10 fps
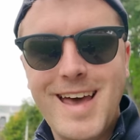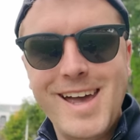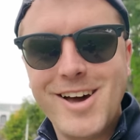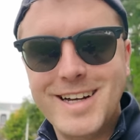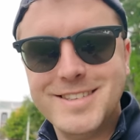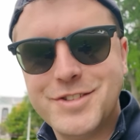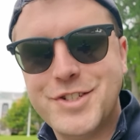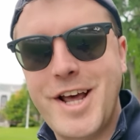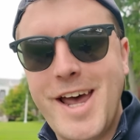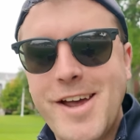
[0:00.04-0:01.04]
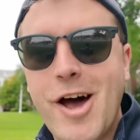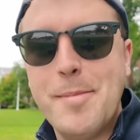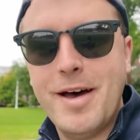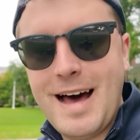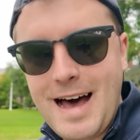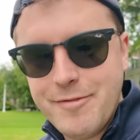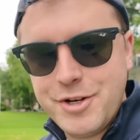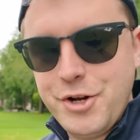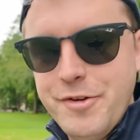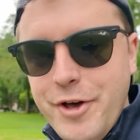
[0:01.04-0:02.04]
Hey guys, today I'm at
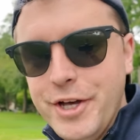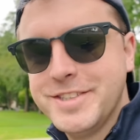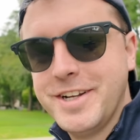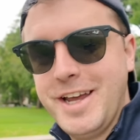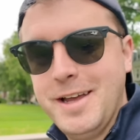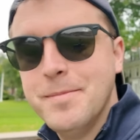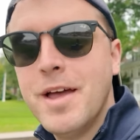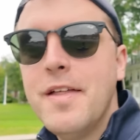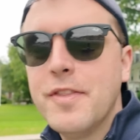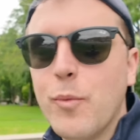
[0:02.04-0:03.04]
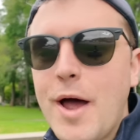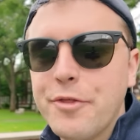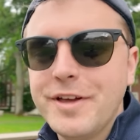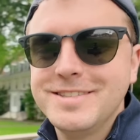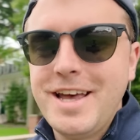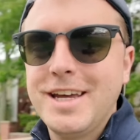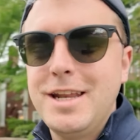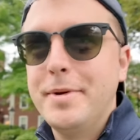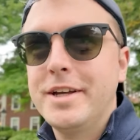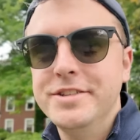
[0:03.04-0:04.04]
Harvard University, the wealthiest
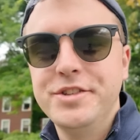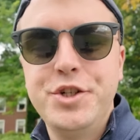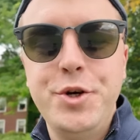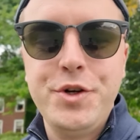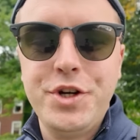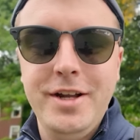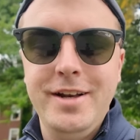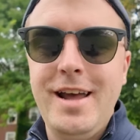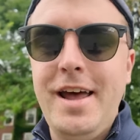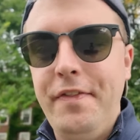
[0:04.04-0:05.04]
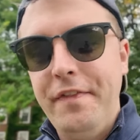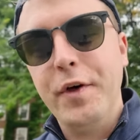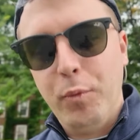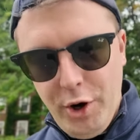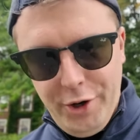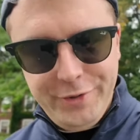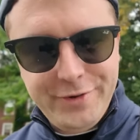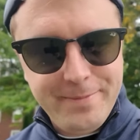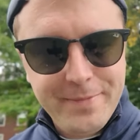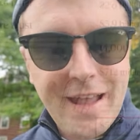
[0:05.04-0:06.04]
academic institution in the world.